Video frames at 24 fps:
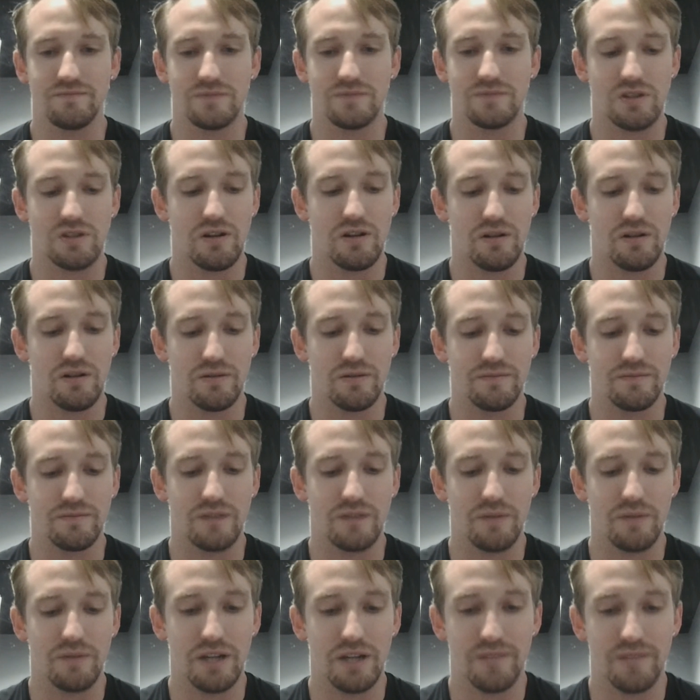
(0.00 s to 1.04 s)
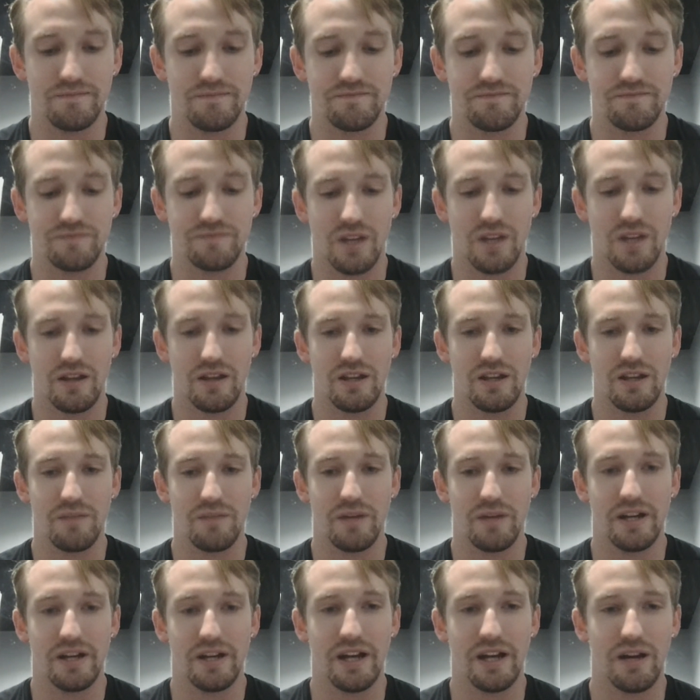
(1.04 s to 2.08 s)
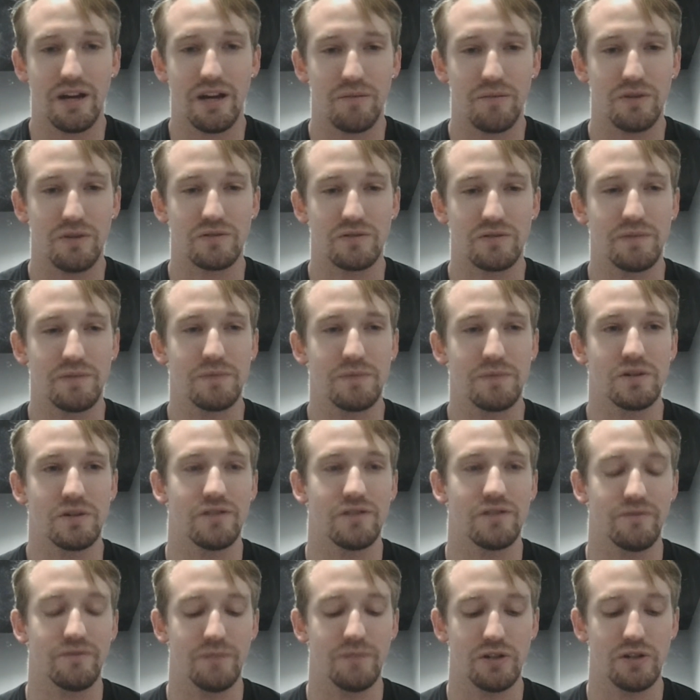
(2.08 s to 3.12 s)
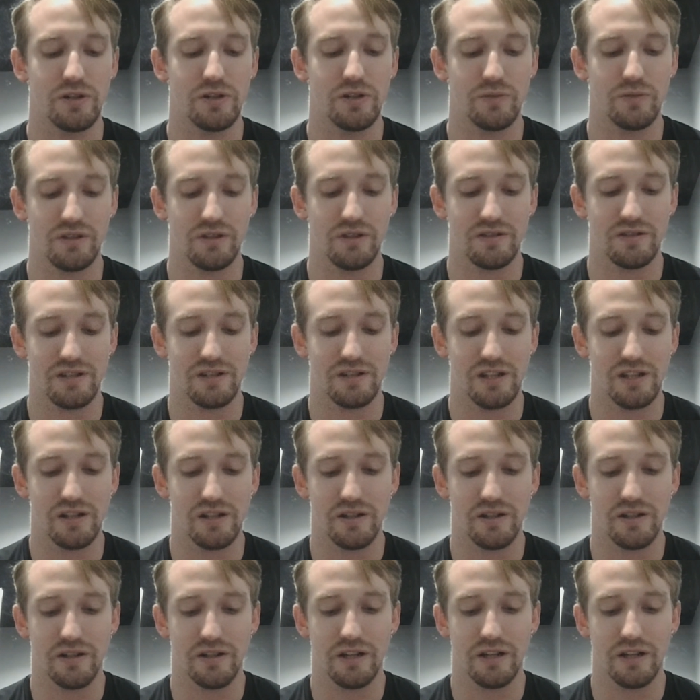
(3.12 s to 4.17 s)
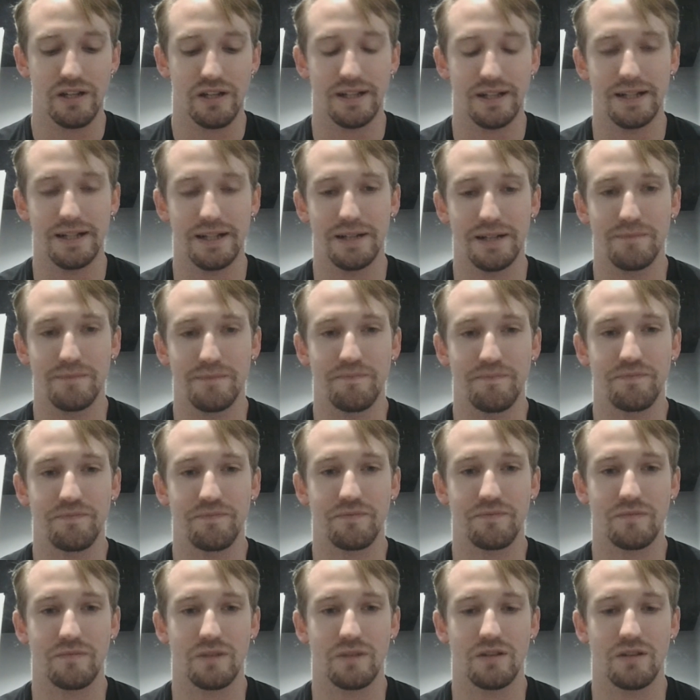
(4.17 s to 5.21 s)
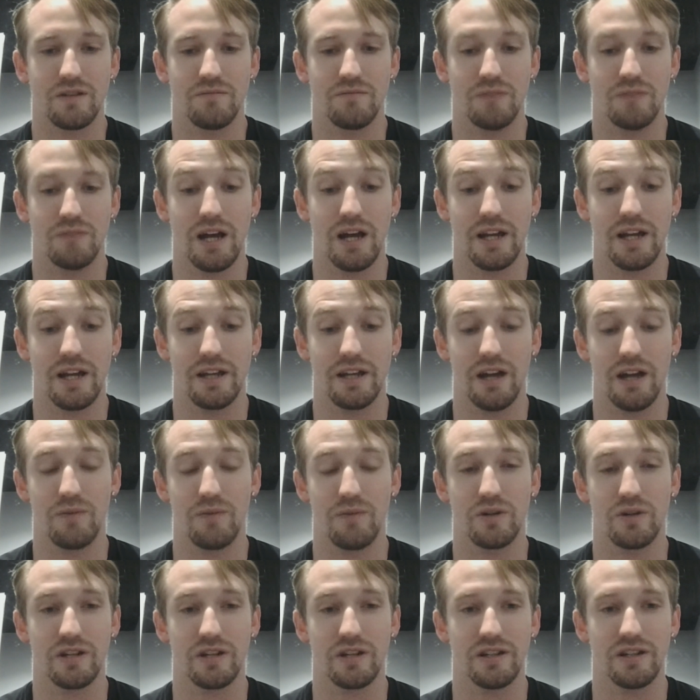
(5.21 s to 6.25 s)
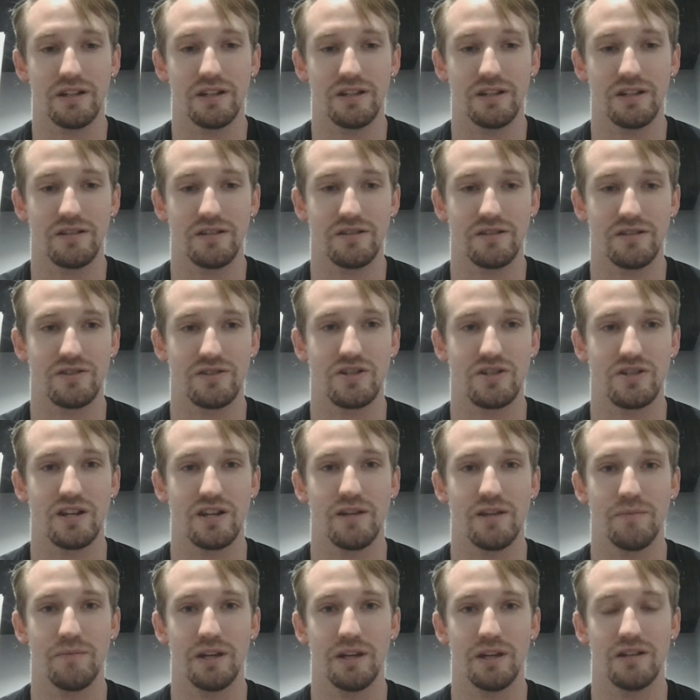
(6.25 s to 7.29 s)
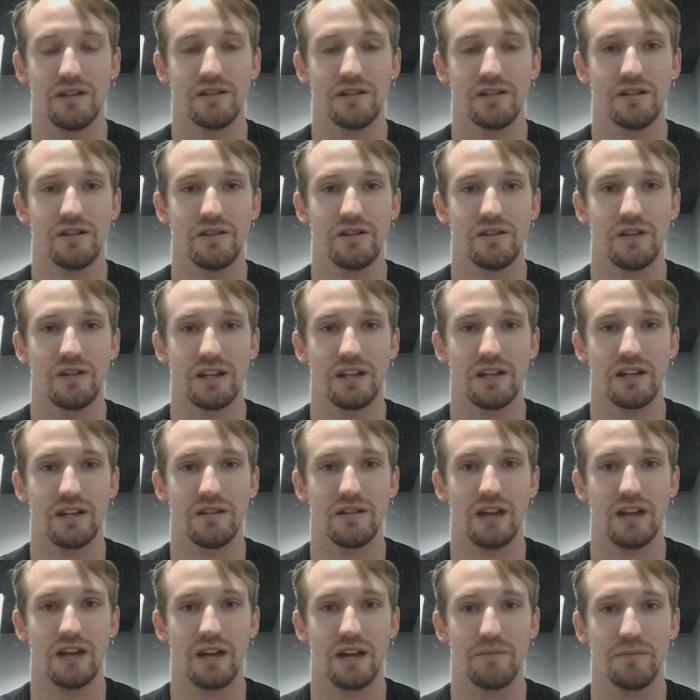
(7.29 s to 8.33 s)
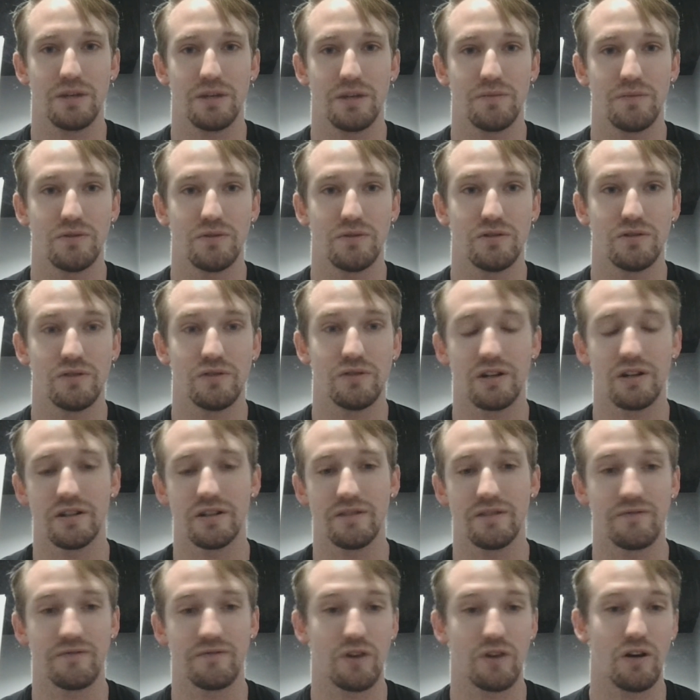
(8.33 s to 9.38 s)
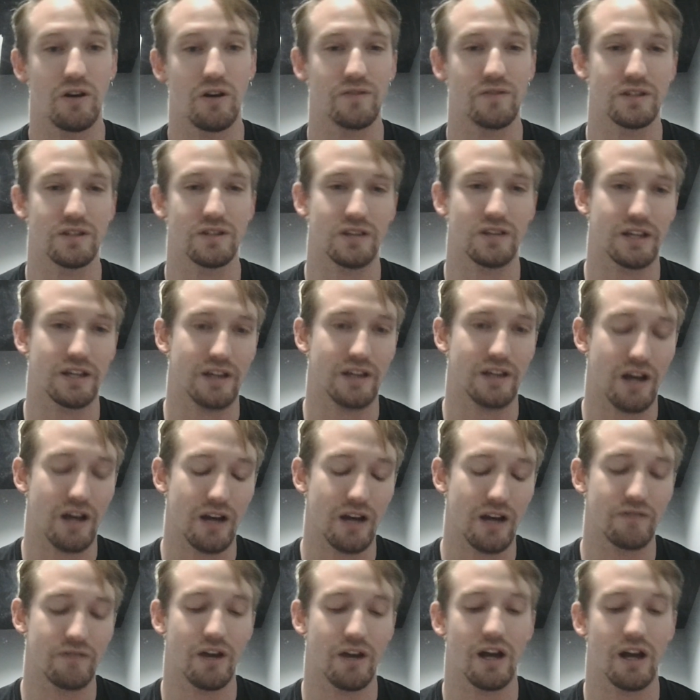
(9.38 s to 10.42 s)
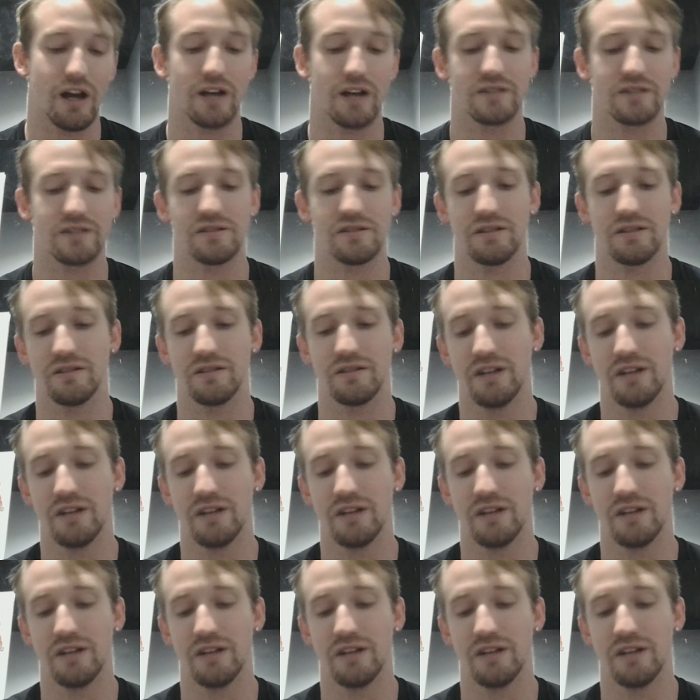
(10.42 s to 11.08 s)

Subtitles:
So, I think by now most people are familiar with the Ski Erg. I work in a gym, and I get a lot of people who aren't involved in like Hyrox and